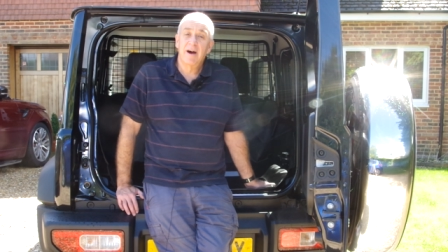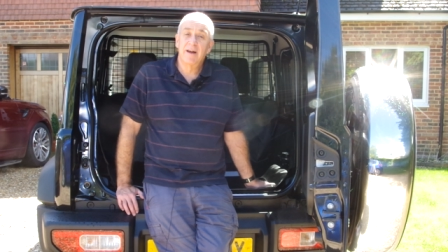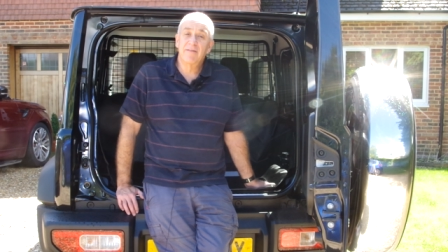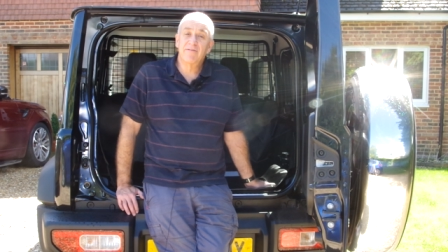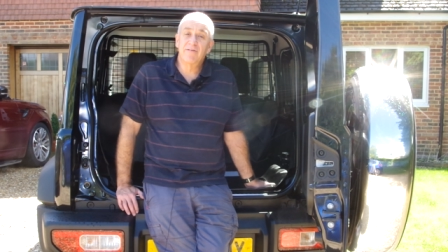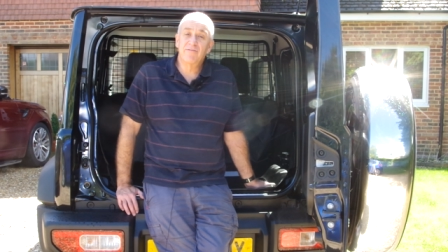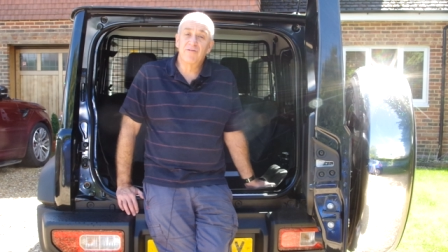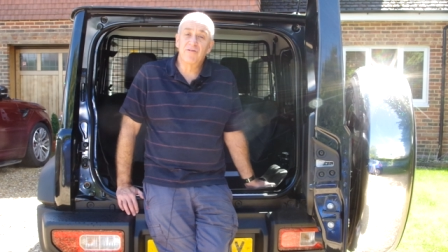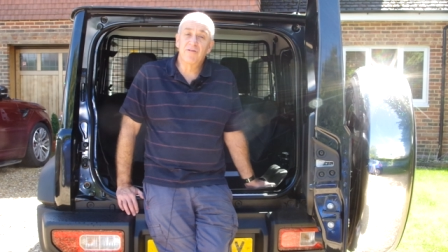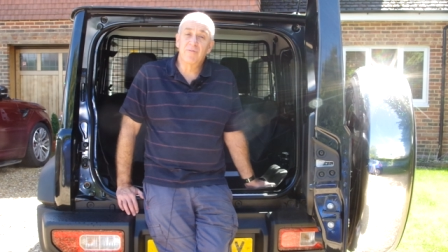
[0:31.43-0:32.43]
and it's
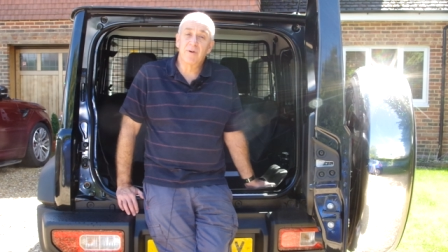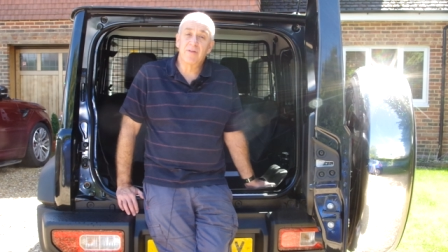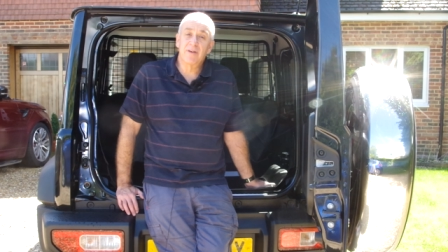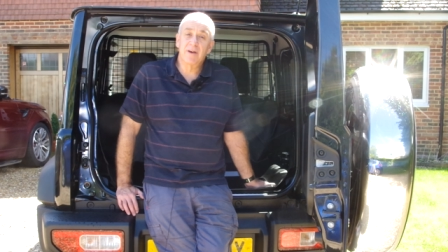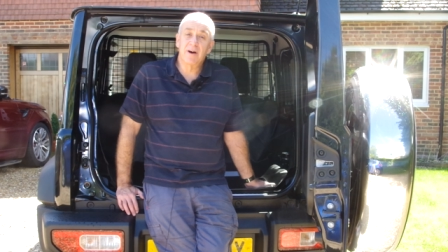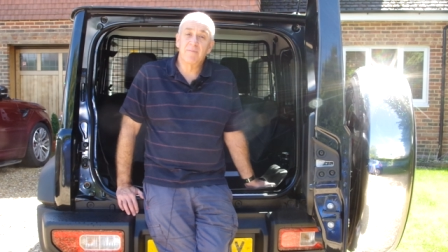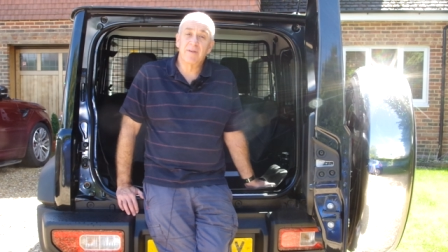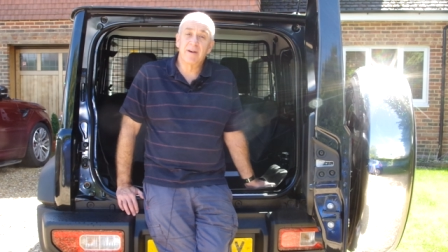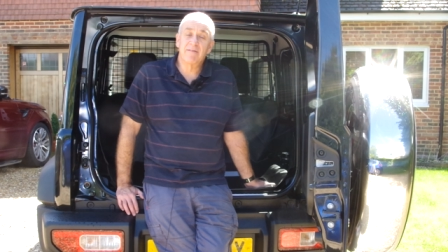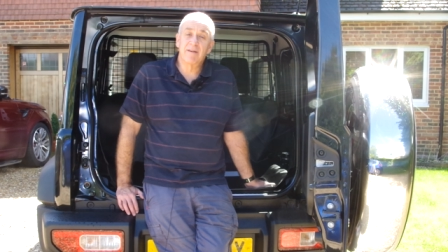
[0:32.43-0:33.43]
to do with the
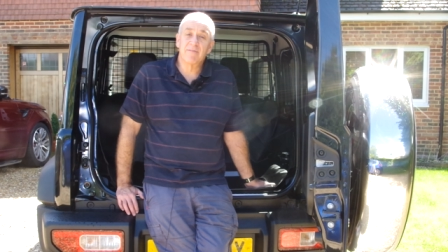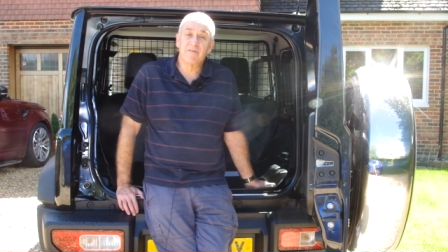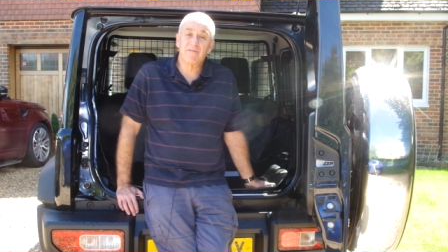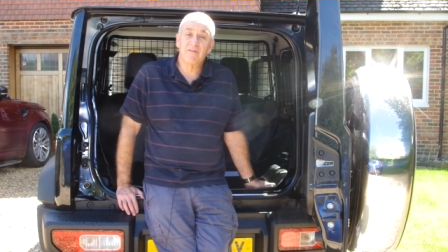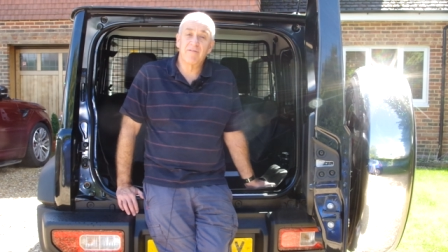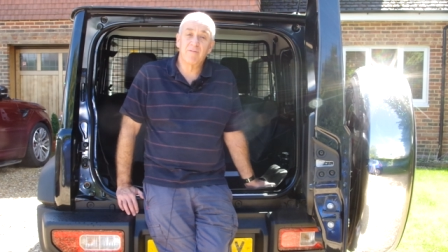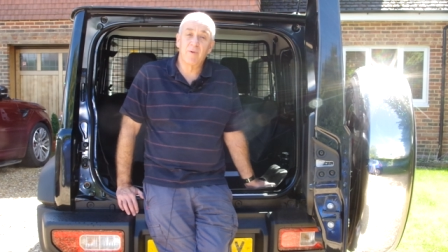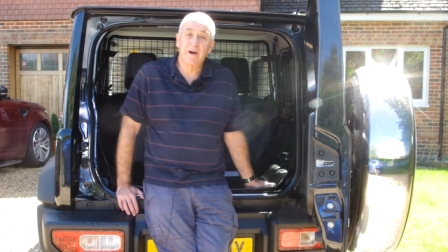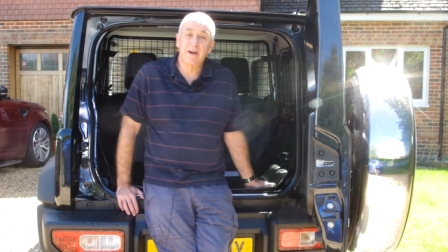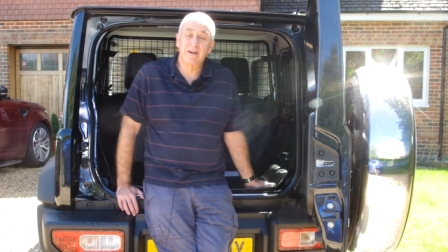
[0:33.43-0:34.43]
updating of the
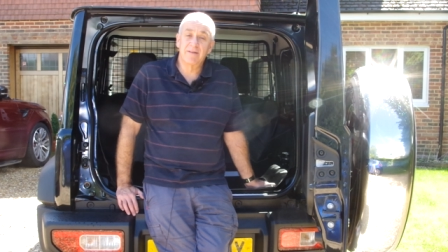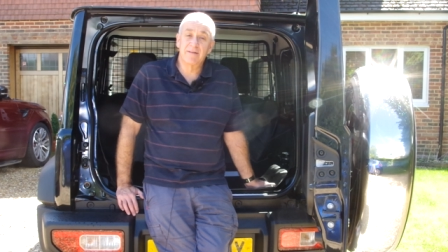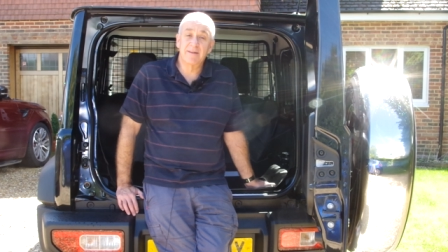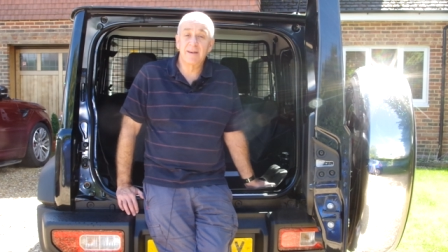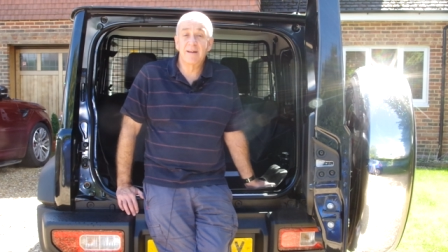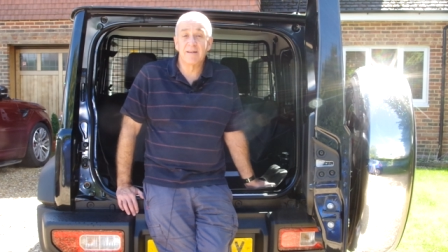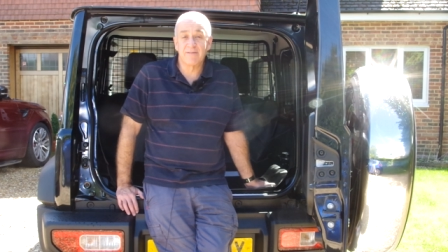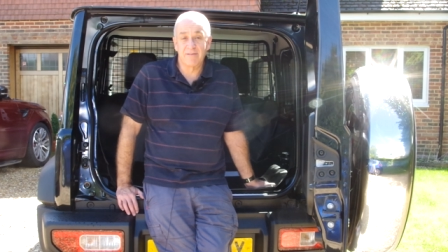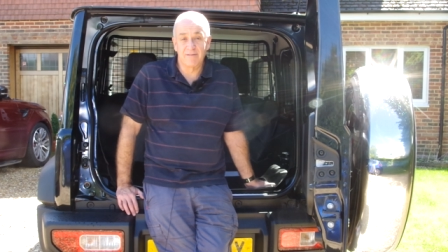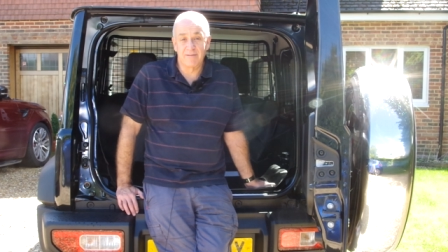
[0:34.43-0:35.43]
software in the dealer
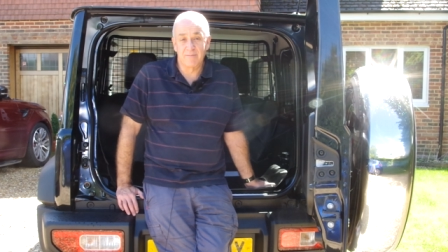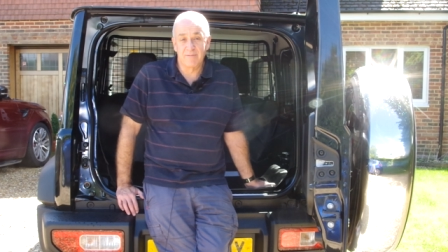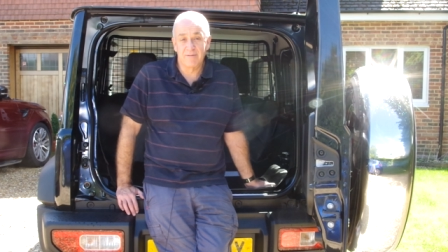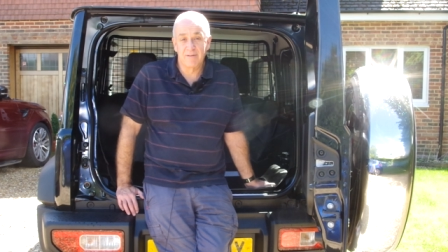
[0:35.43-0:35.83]
systems.